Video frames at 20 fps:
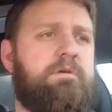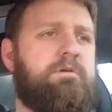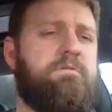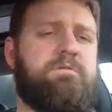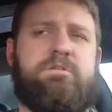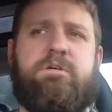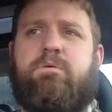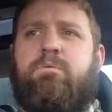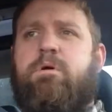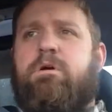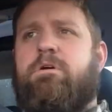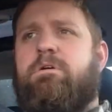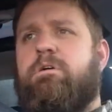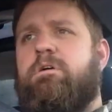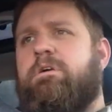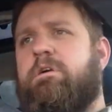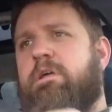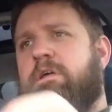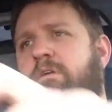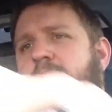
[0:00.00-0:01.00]
use it while,
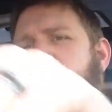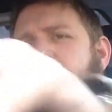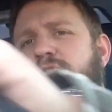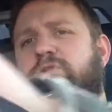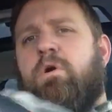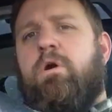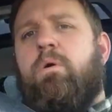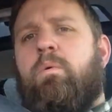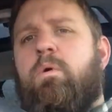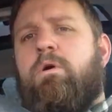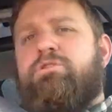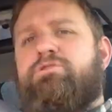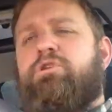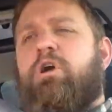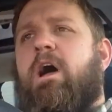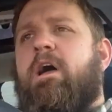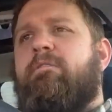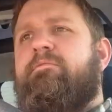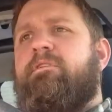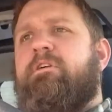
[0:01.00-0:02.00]
you know, enjoy it while
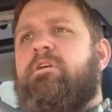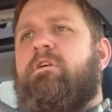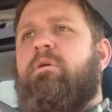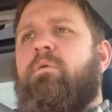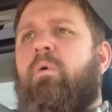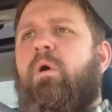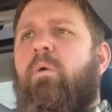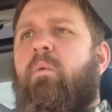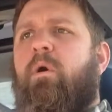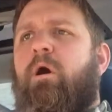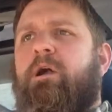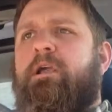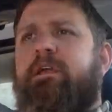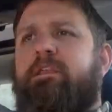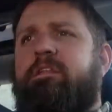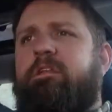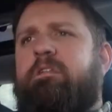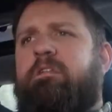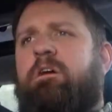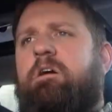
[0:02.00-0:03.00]
driving or while
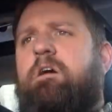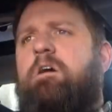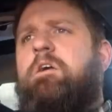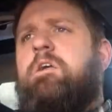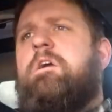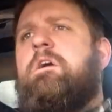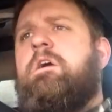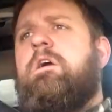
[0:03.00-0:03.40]
walking the dog.